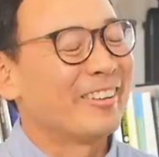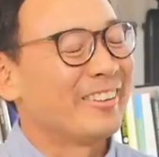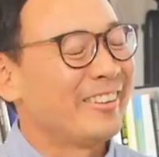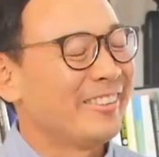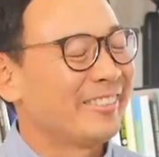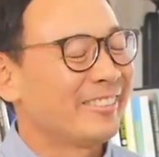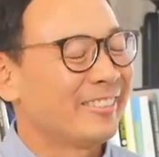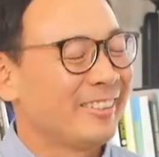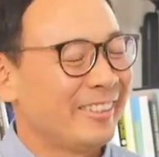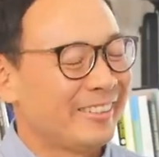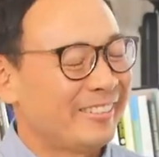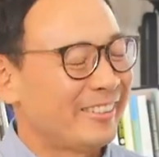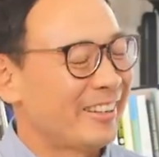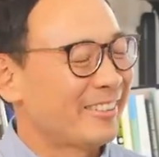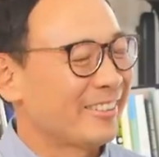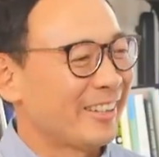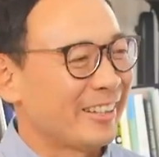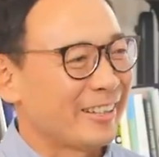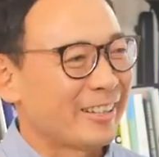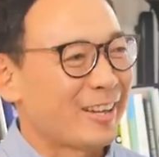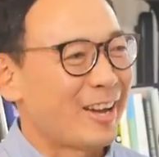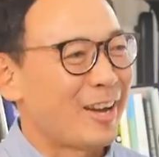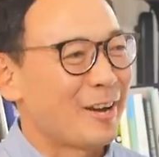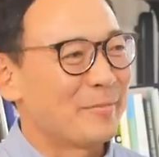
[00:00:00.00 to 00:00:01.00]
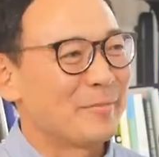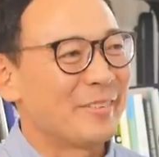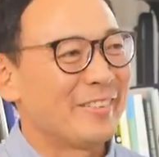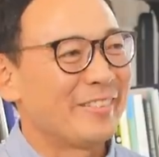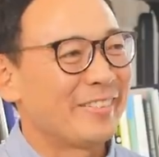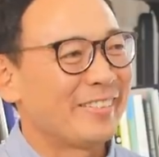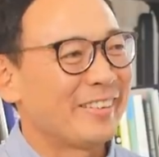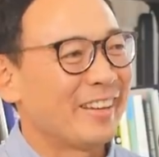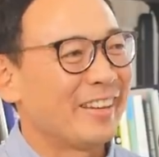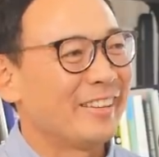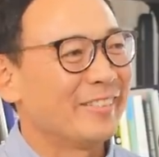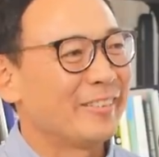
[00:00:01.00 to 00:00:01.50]
while this may sound like common
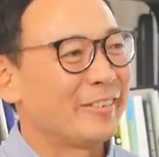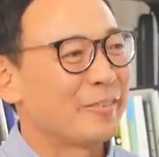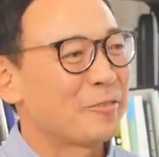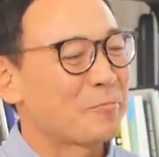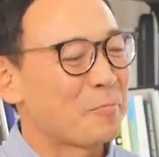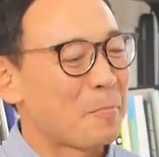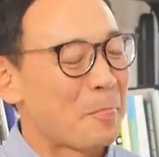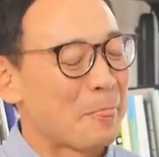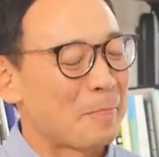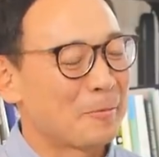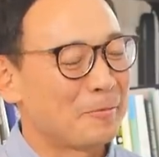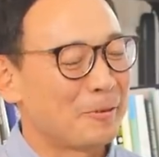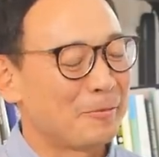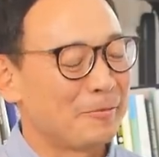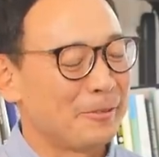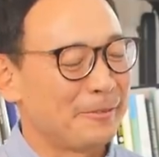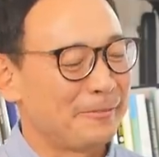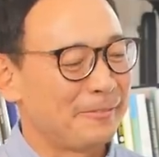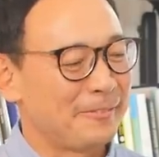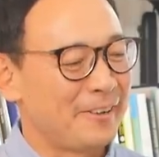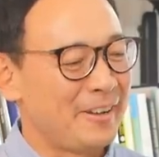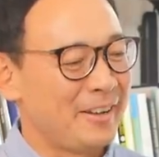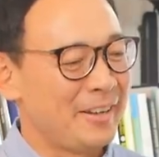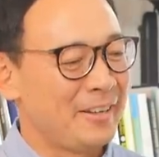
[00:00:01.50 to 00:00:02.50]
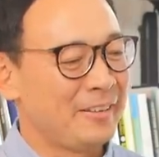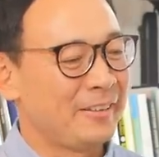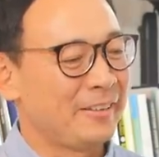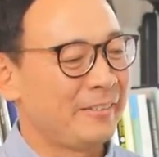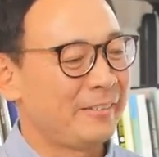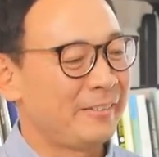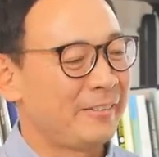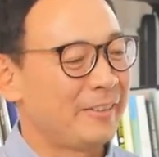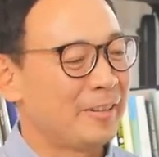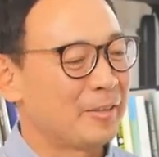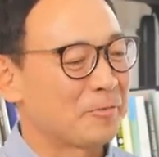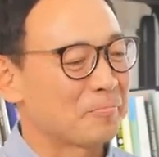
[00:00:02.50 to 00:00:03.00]
sense, what we find
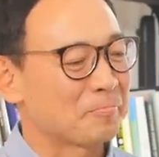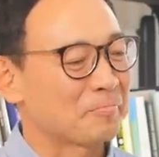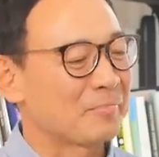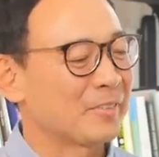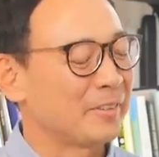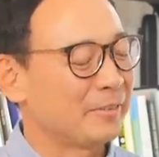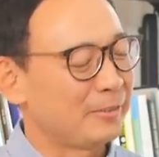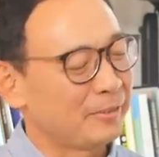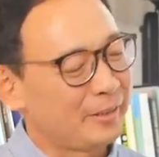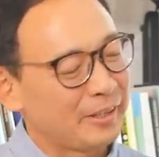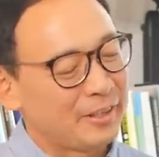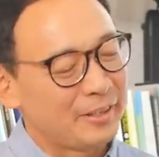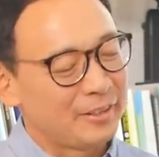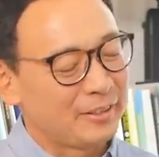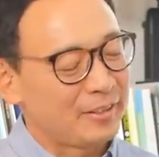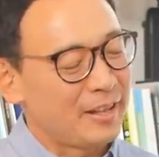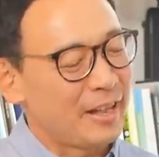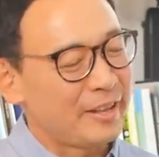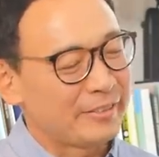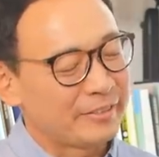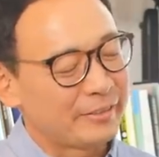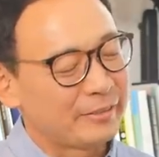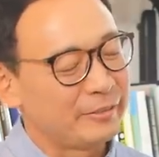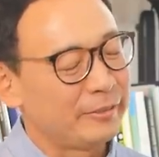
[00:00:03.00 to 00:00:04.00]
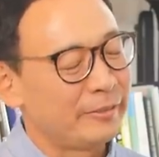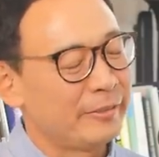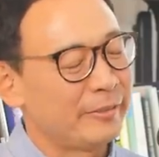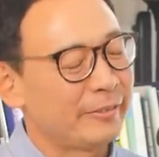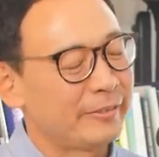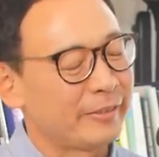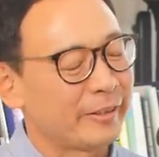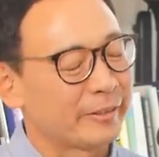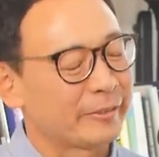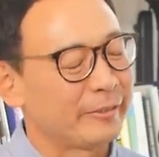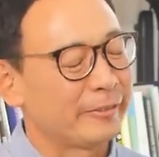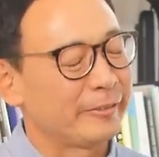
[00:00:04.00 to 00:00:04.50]
is that, so like in class, I do
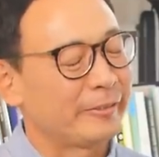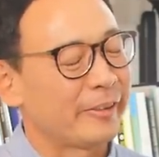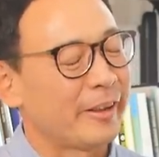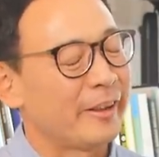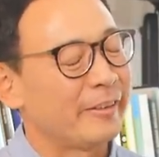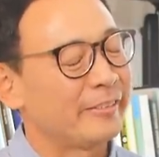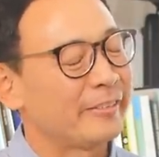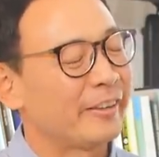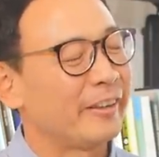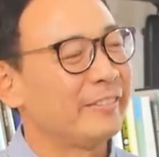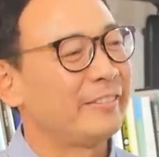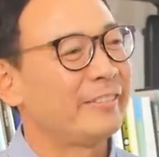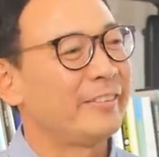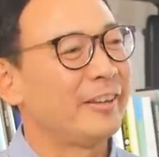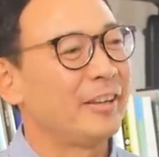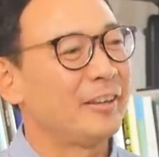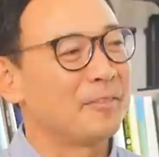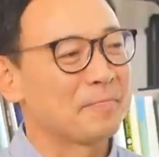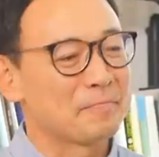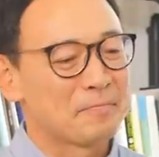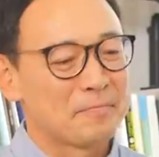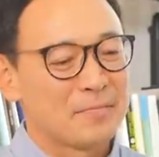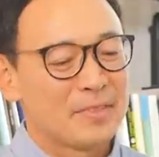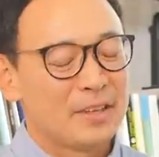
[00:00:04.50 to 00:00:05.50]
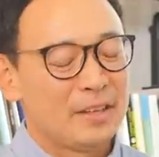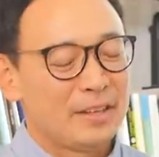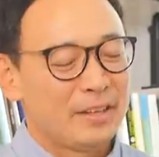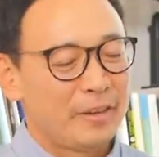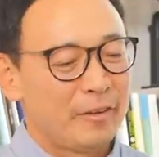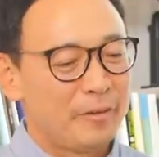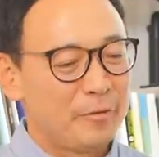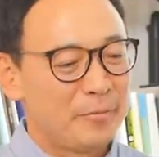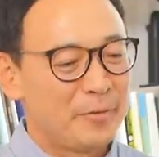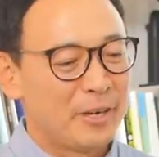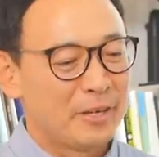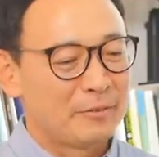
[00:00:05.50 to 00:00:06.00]
this exercise. I'd say,
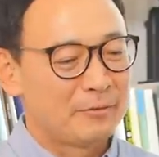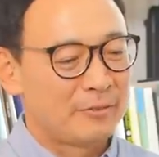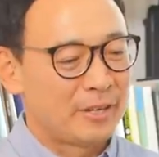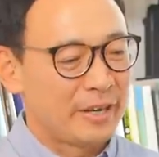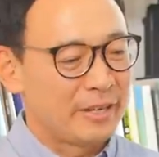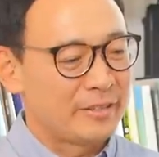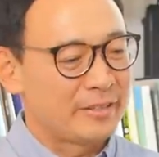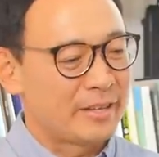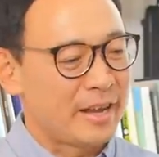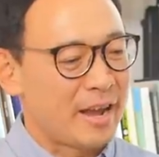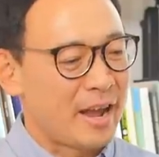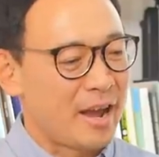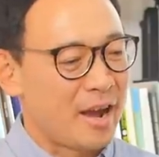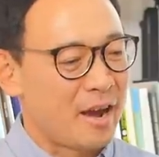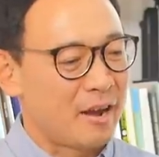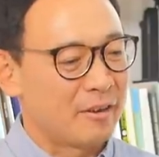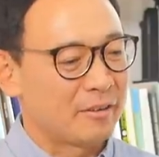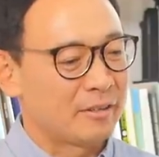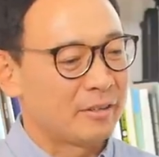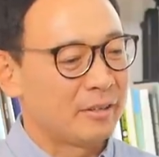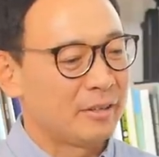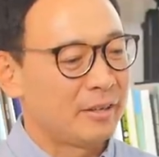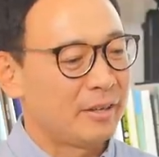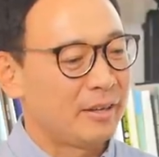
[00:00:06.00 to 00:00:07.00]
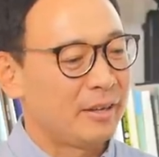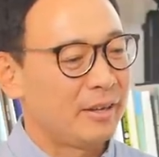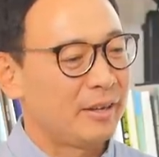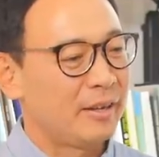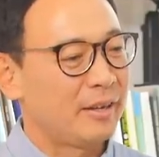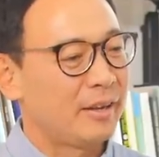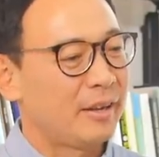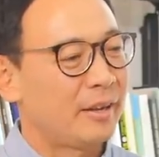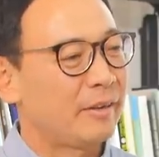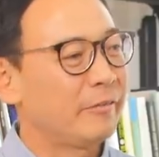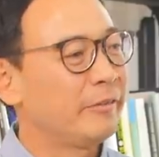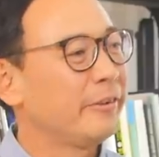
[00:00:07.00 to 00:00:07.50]
everybody write down
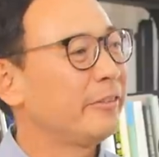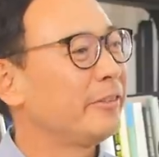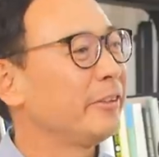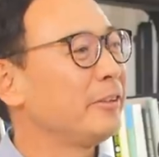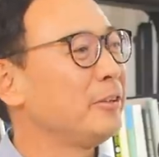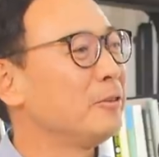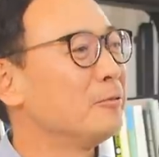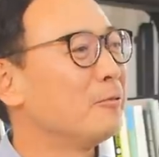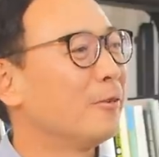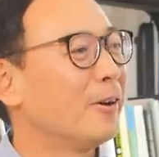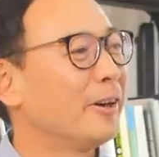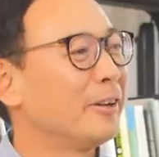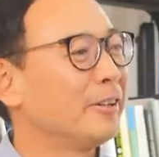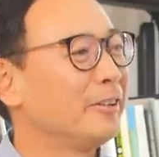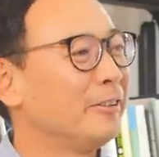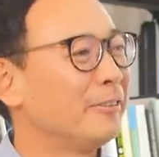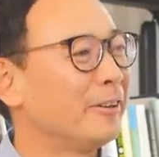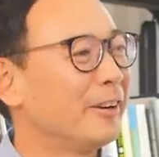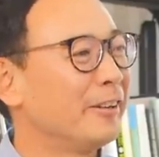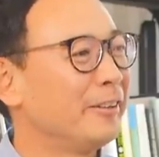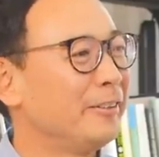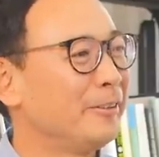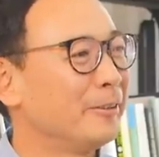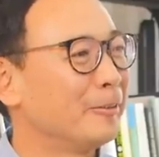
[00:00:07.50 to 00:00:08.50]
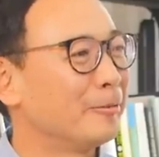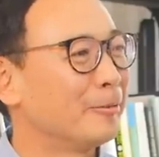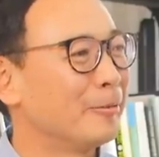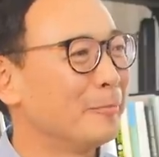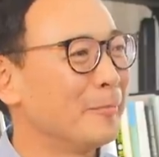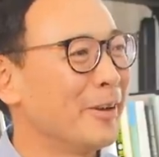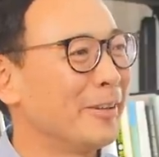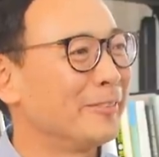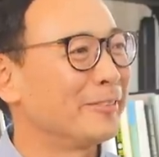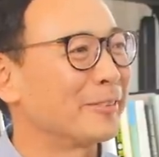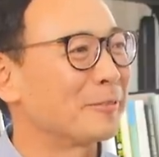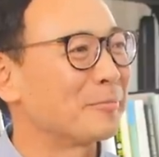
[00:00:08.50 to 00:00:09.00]
everything you want in your ideal
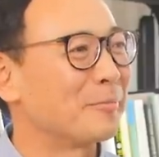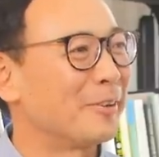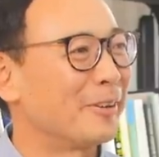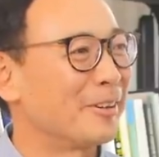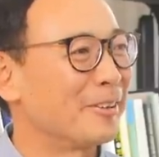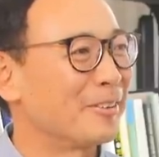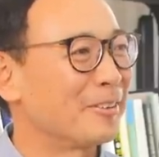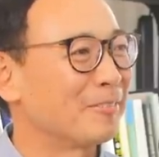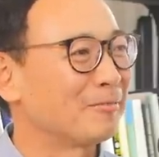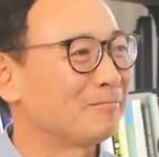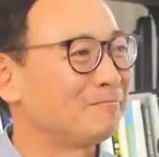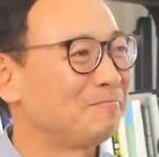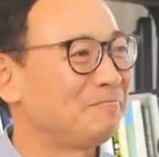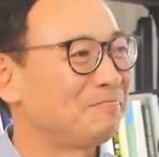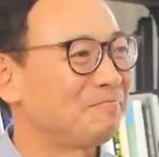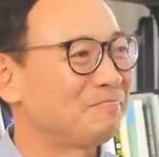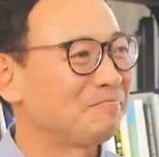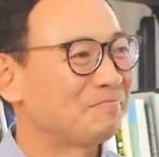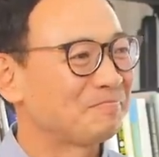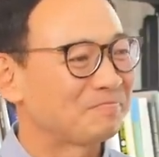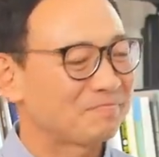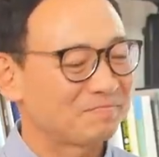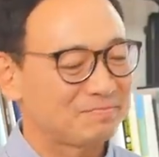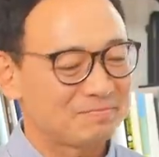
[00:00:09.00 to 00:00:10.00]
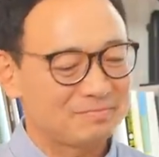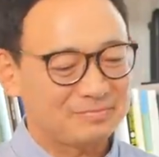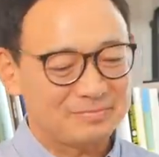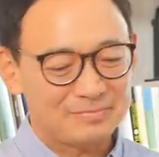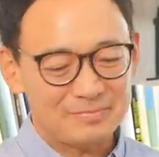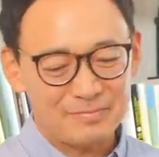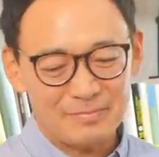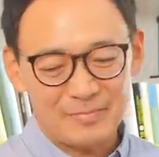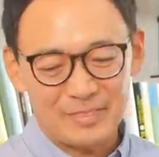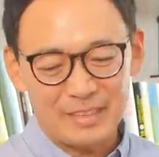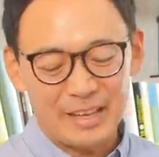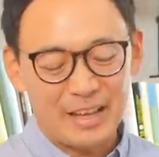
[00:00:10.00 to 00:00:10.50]
romantic partner.
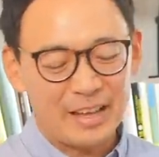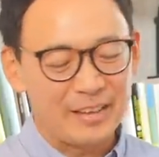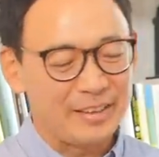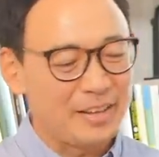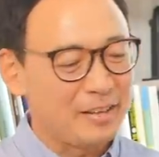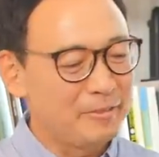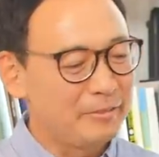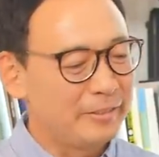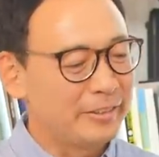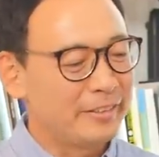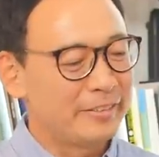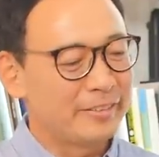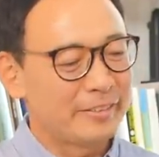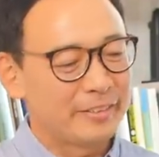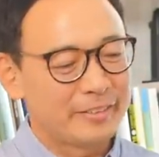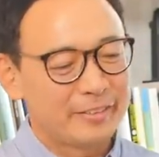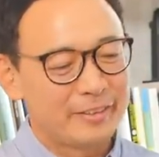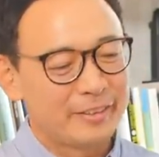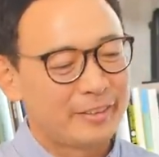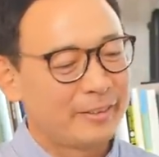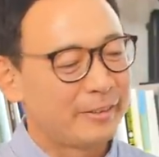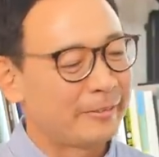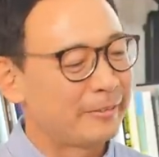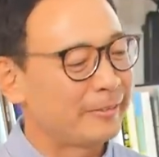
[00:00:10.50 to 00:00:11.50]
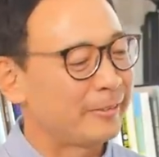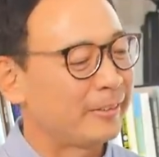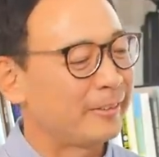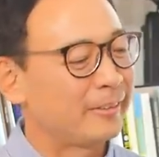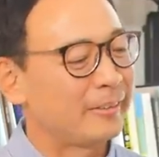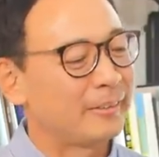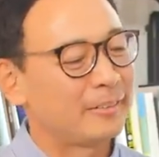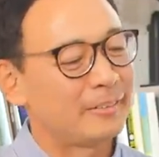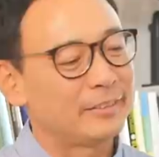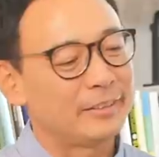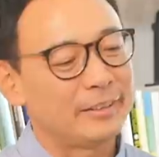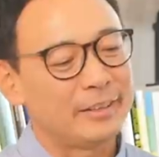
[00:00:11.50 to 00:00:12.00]
And they would sit there
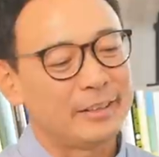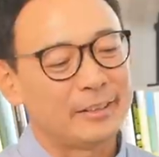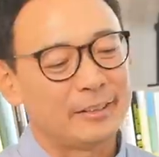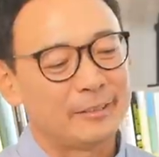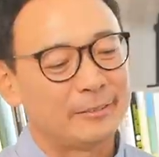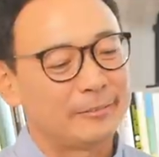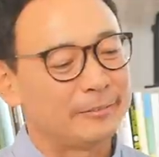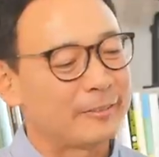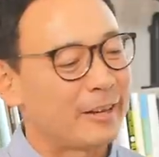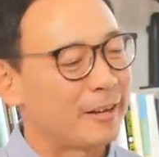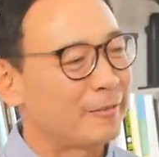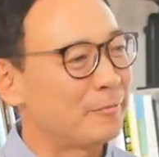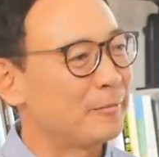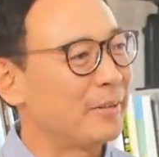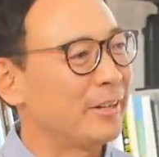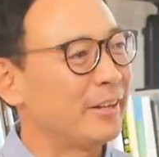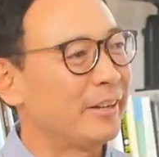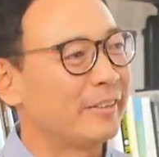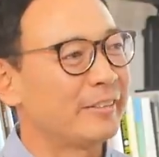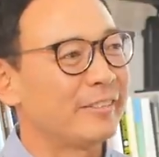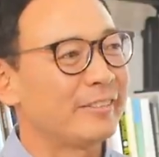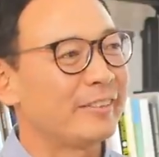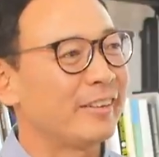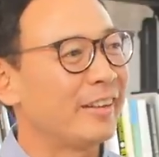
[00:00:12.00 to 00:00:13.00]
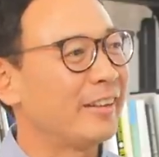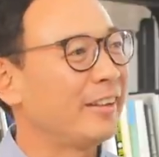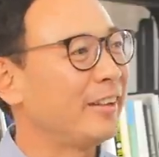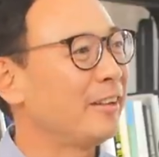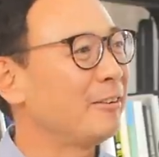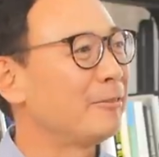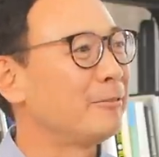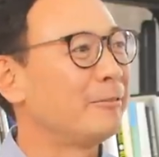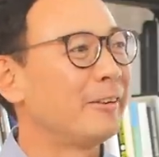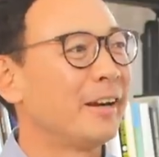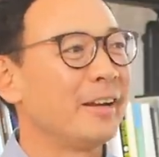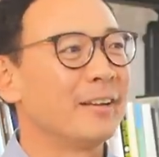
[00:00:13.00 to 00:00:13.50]
for, you know, five minutes and they
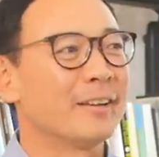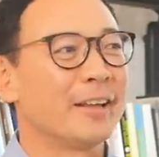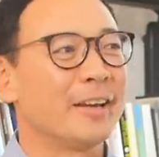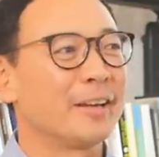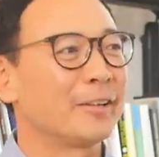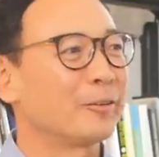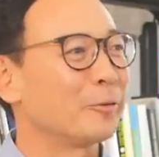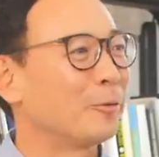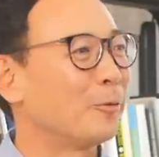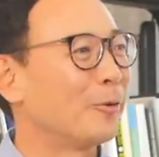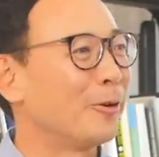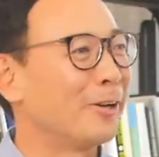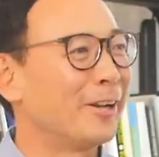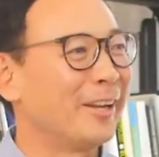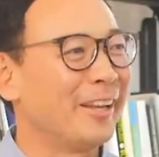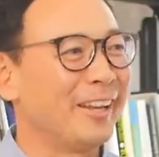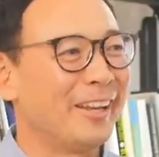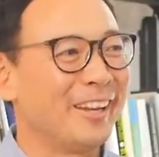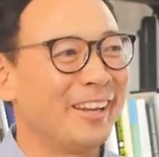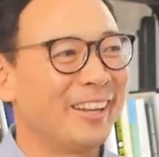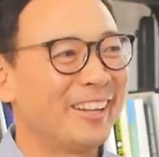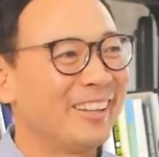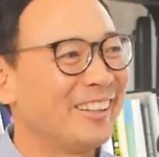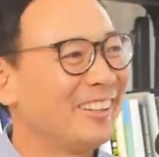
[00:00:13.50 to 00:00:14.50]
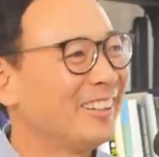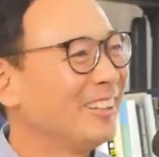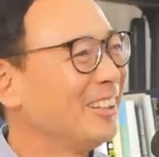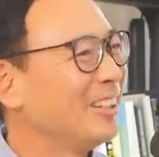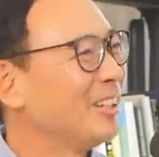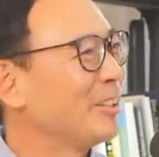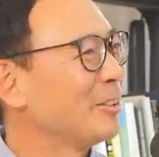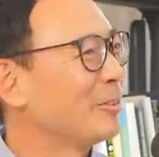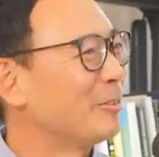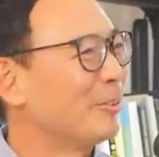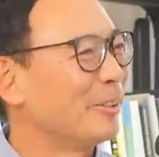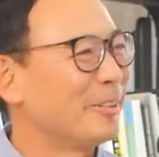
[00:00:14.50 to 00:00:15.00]
would write like 20,
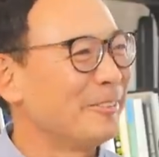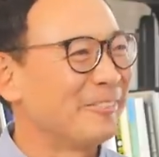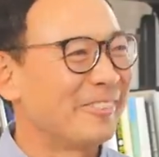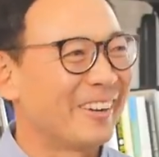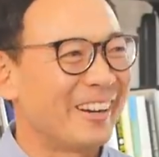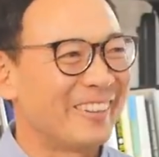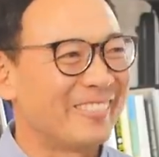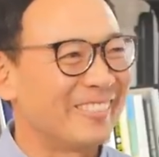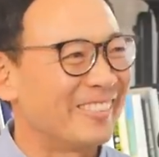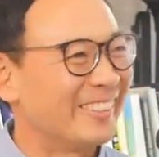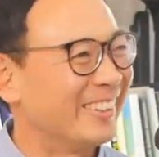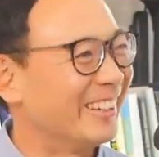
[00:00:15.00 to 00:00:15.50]
25